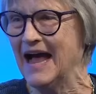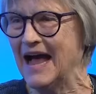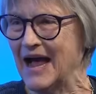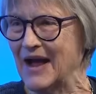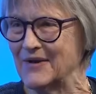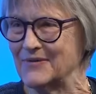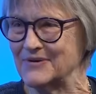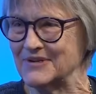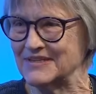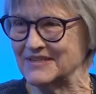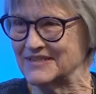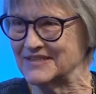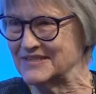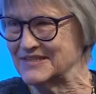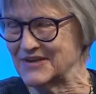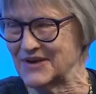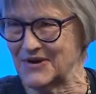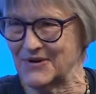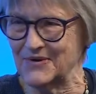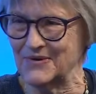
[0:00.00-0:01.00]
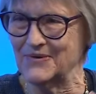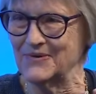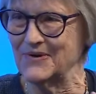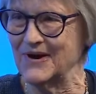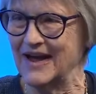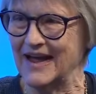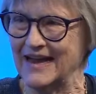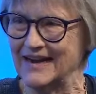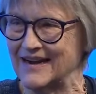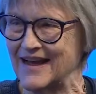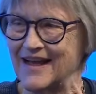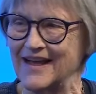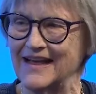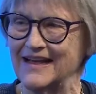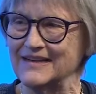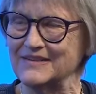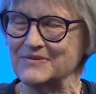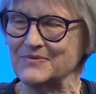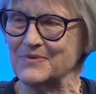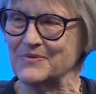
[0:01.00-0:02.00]
I was so at
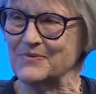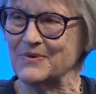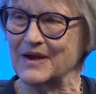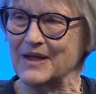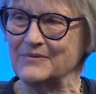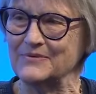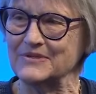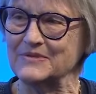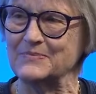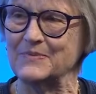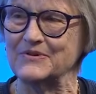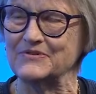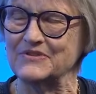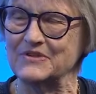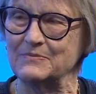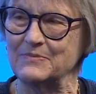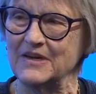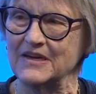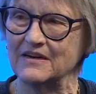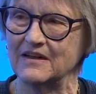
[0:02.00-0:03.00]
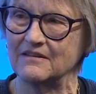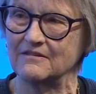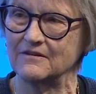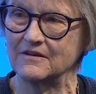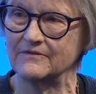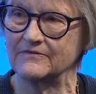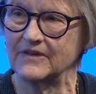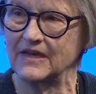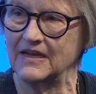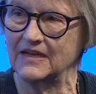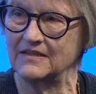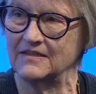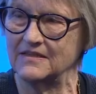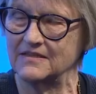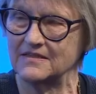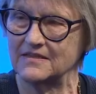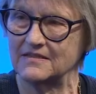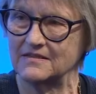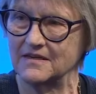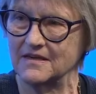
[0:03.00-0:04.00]
odds with what I was supposed to be. And I thought if I had
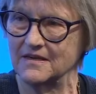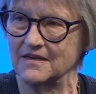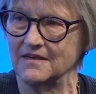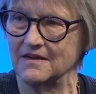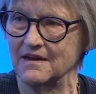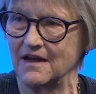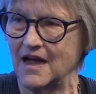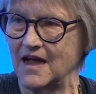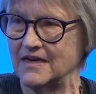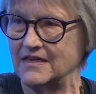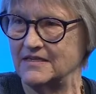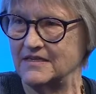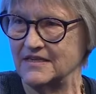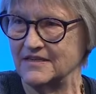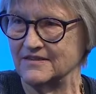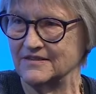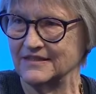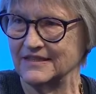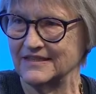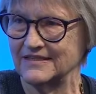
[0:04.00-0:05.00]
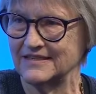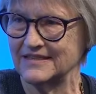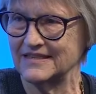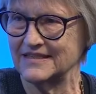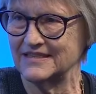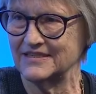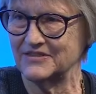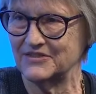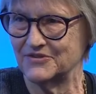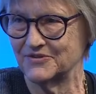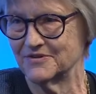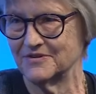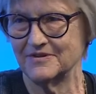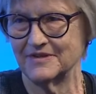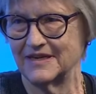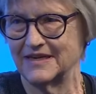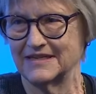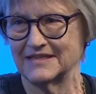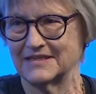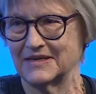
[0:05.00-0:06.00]
this ideal little sister,
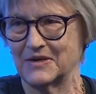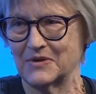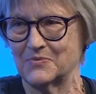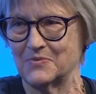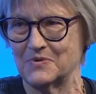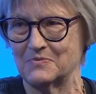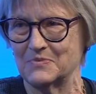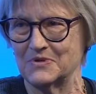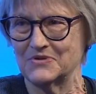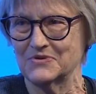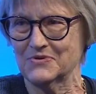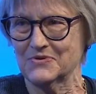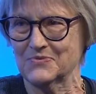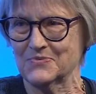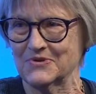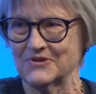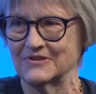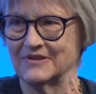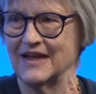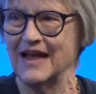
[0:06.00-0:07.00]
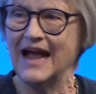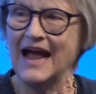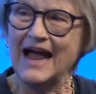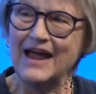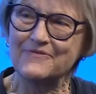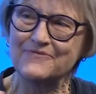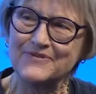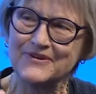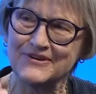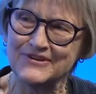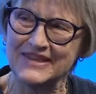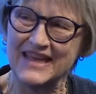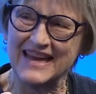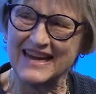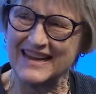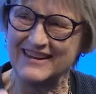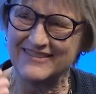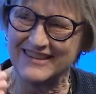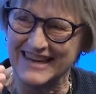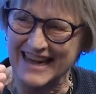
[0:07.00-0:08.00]
it's going to be miserable. I figured that
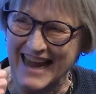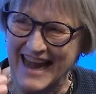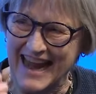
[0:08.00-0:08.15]
out at